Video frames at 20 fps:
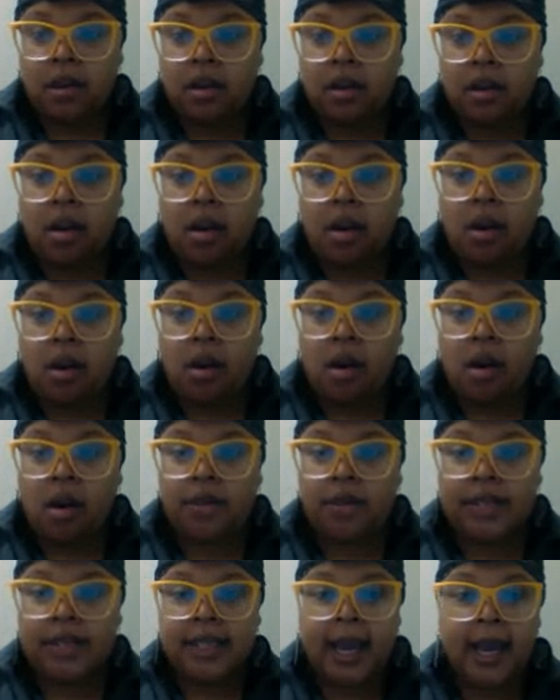on
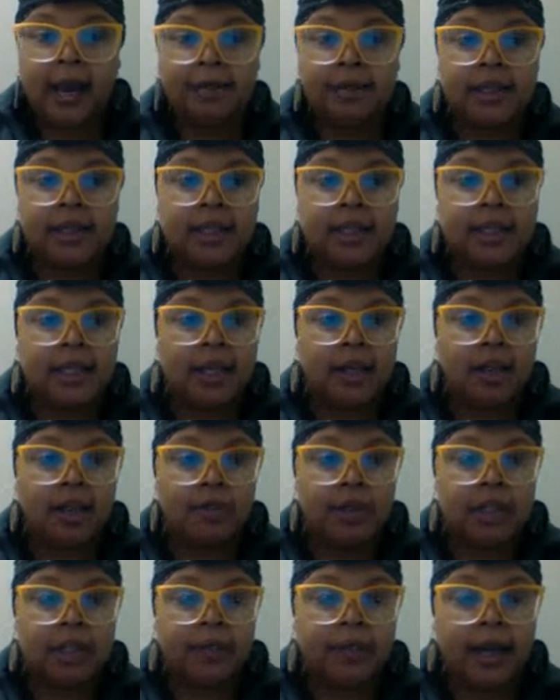the tab to see
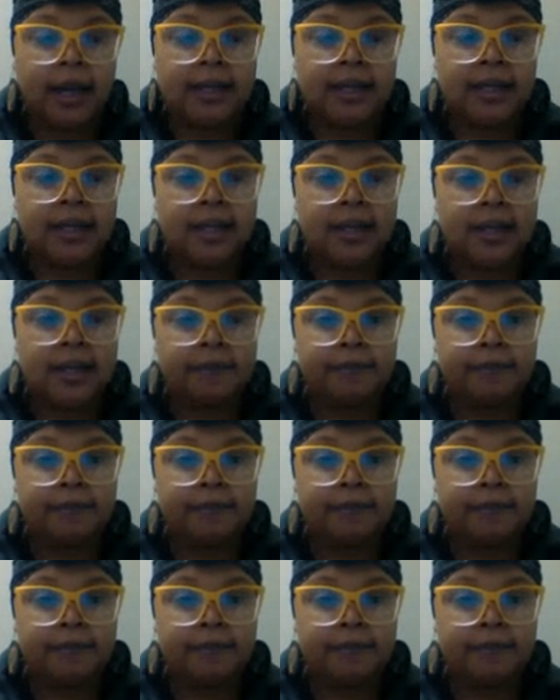the responses.